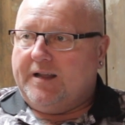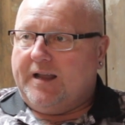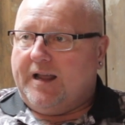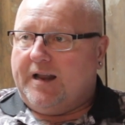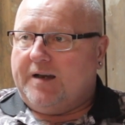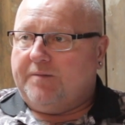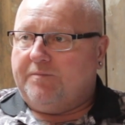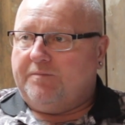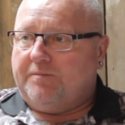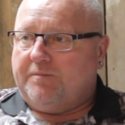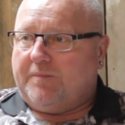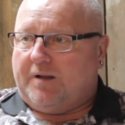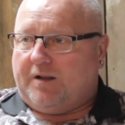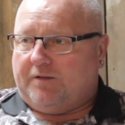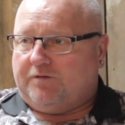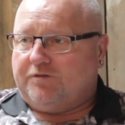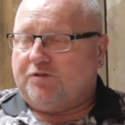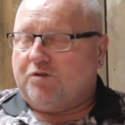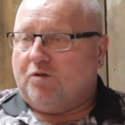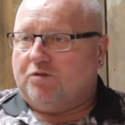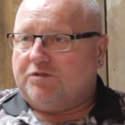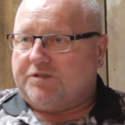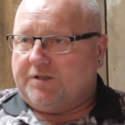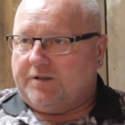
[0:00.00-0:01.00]
And I was
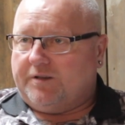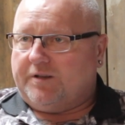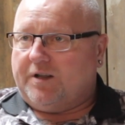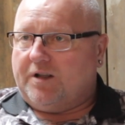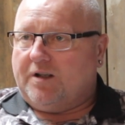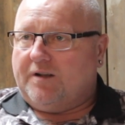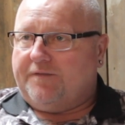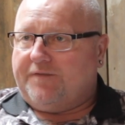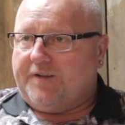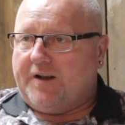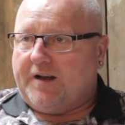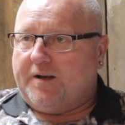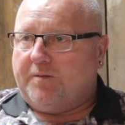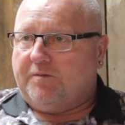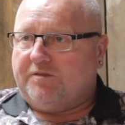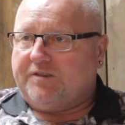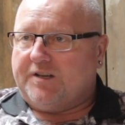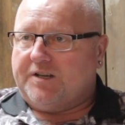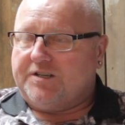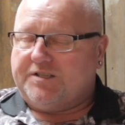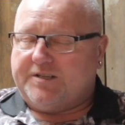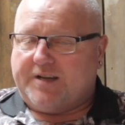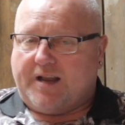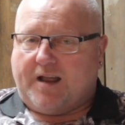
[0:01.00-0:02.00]
talking to the girlfriend, and
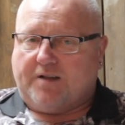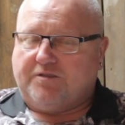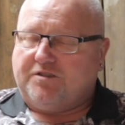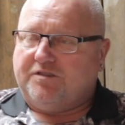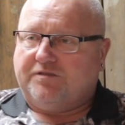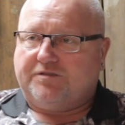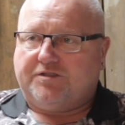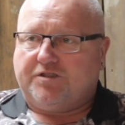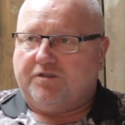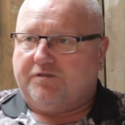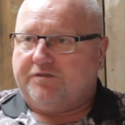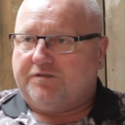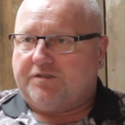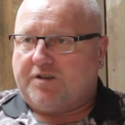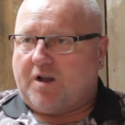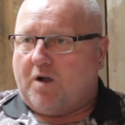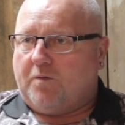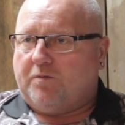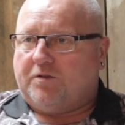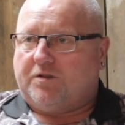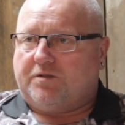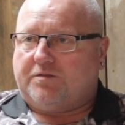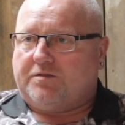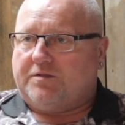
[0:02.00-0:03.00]
she says, yeah, just
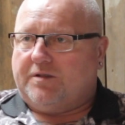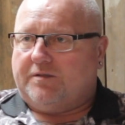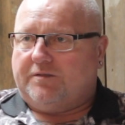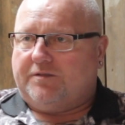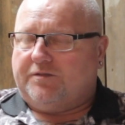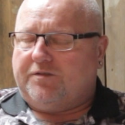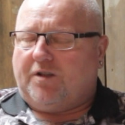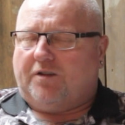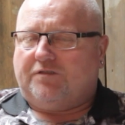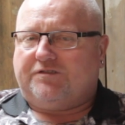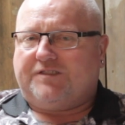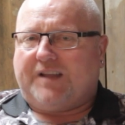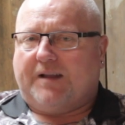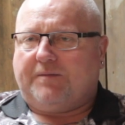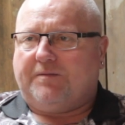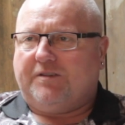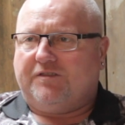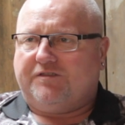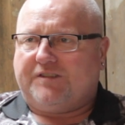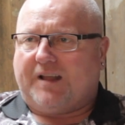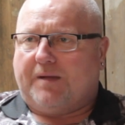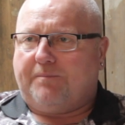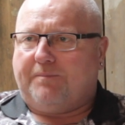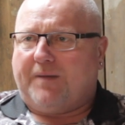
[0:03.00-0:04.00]
go, it's not safe
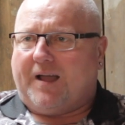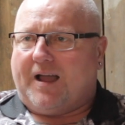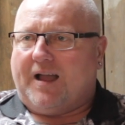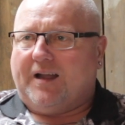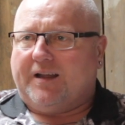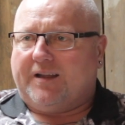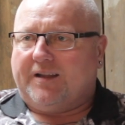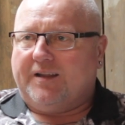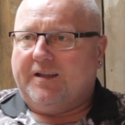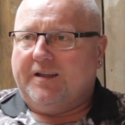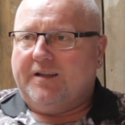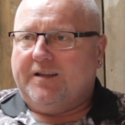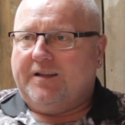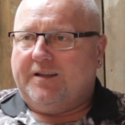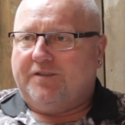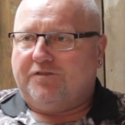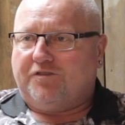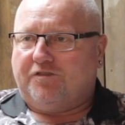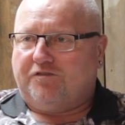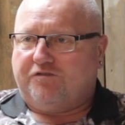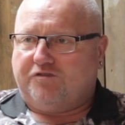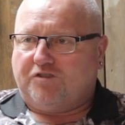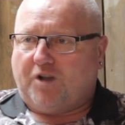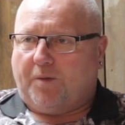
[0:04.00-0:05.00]
to step back,
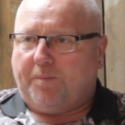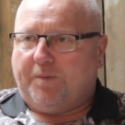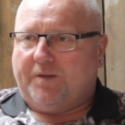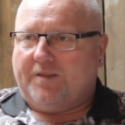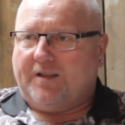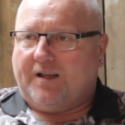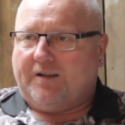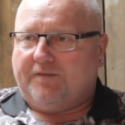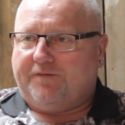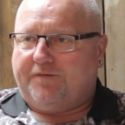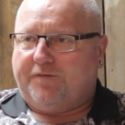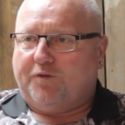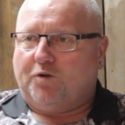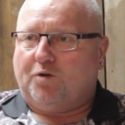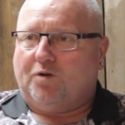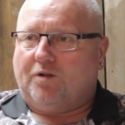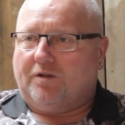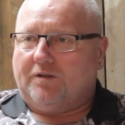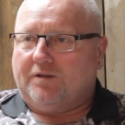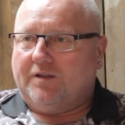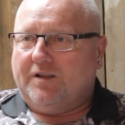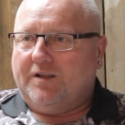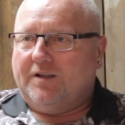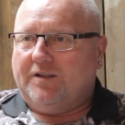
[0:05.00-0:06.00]
it's just stopping that
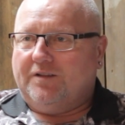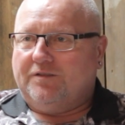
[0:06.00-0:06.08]
fall.